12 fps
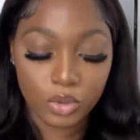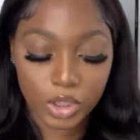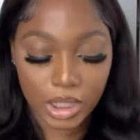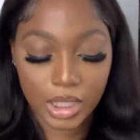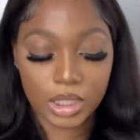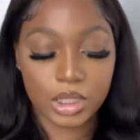
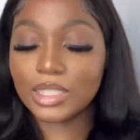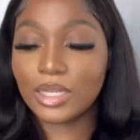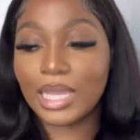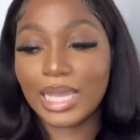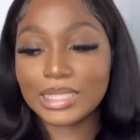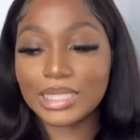jeans. So
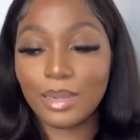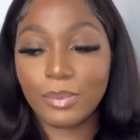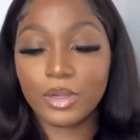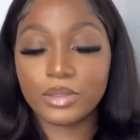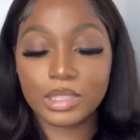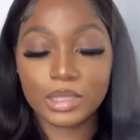lastly, I
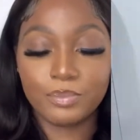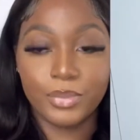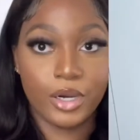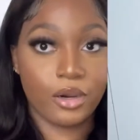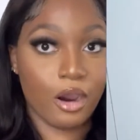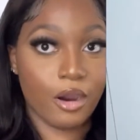paired this
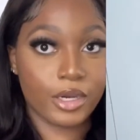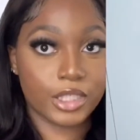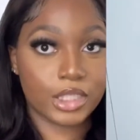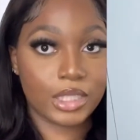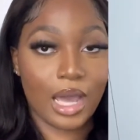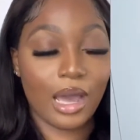burnt
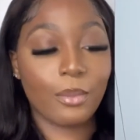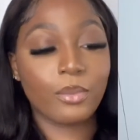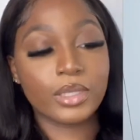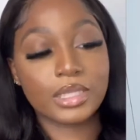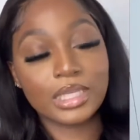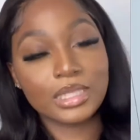orange top
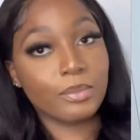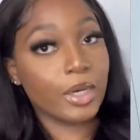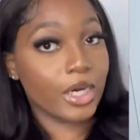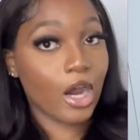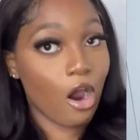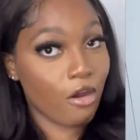with this
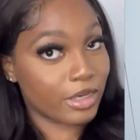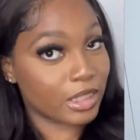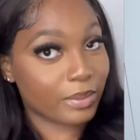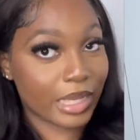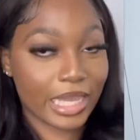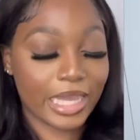burnt orange
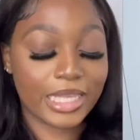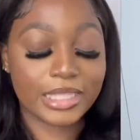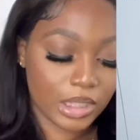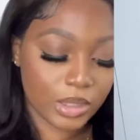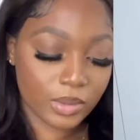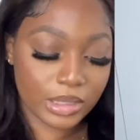pants.
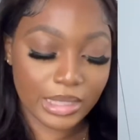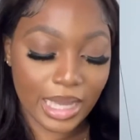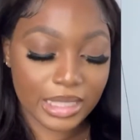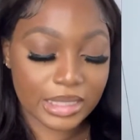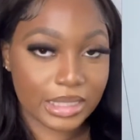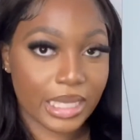This was not
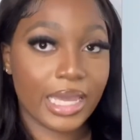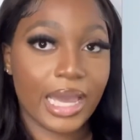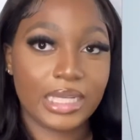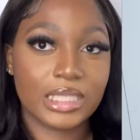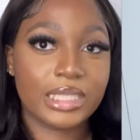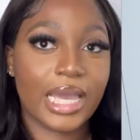a set.
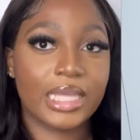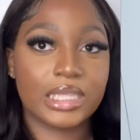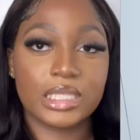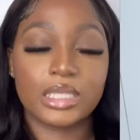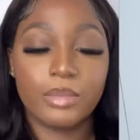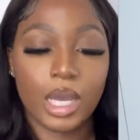I just had
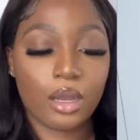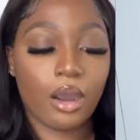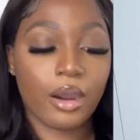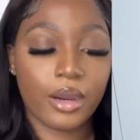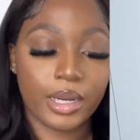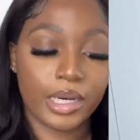these in my
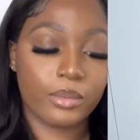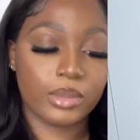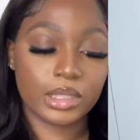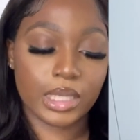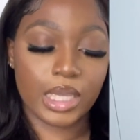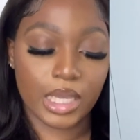cart and I
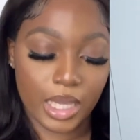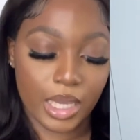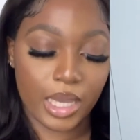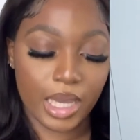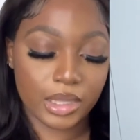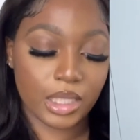was like,
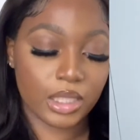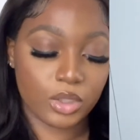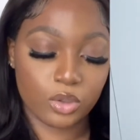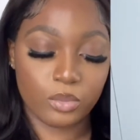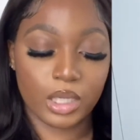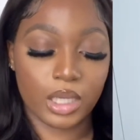yeah, I think this
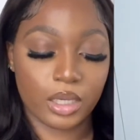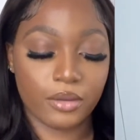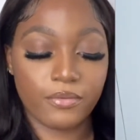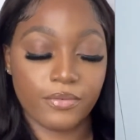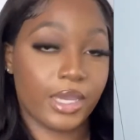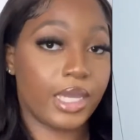would be a good
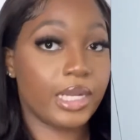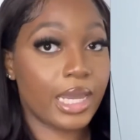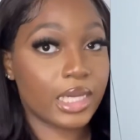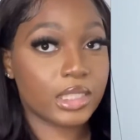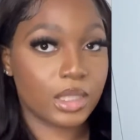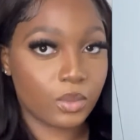fit. And it
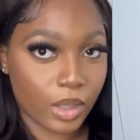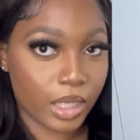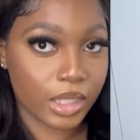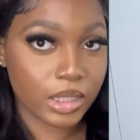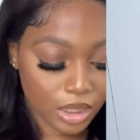actually was.